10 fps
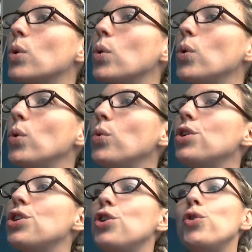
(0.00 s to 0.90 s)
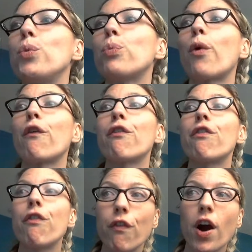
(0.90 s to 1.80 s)
Who would you
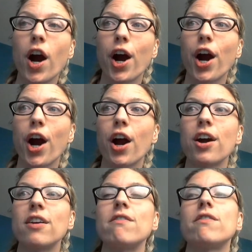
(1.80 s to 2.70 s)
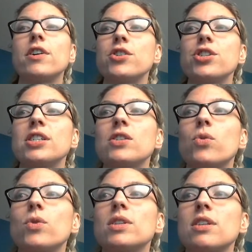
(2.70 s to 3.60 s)
prefer, Convergence
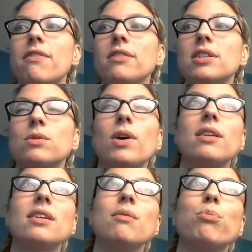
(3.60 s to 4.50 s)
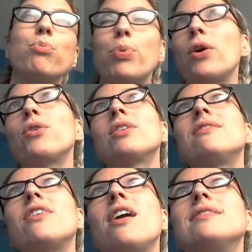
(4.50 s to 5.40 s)
or Cephalix? Well, they both
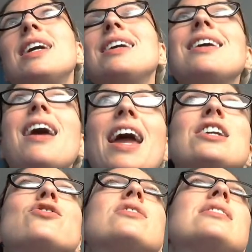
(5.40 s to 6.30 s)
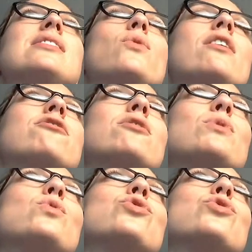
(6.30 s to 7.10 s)
involve taking agency away from you,